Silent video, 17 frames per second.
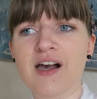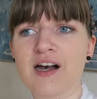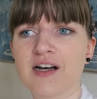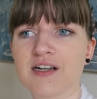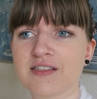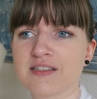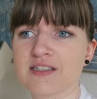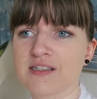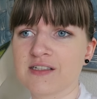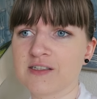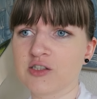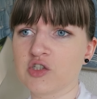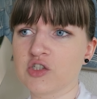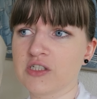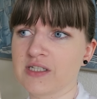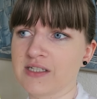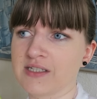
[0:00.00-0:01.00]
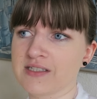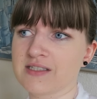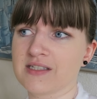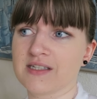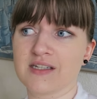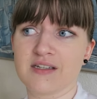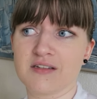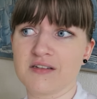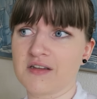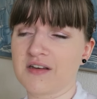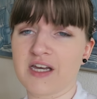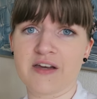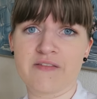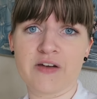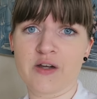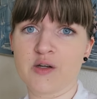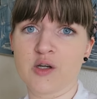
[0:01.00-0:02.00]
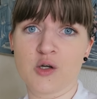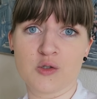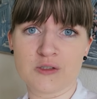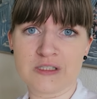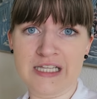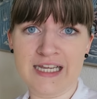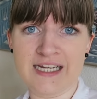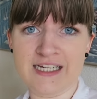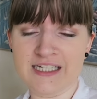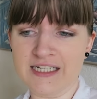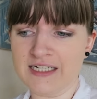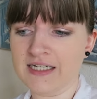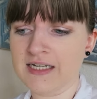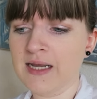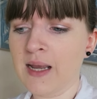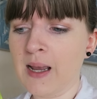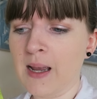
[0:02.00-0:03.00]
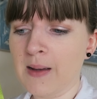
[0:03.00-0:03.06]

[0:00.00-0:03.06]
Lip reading: until she is a very old lady.